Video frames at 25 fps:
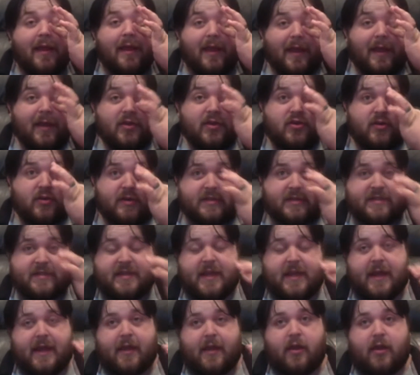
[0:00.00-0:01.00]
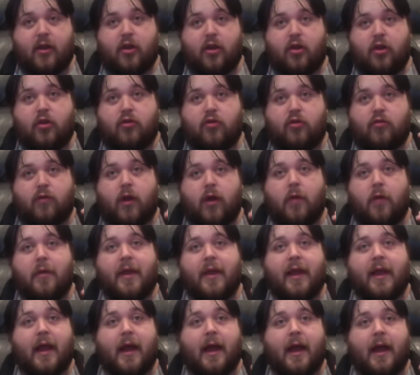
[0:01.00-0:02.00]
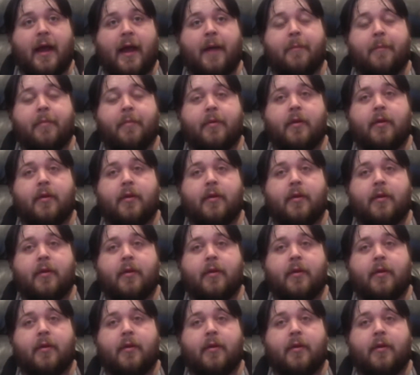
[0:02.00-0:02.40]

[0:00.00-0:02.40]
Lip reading: interesting. Growing up,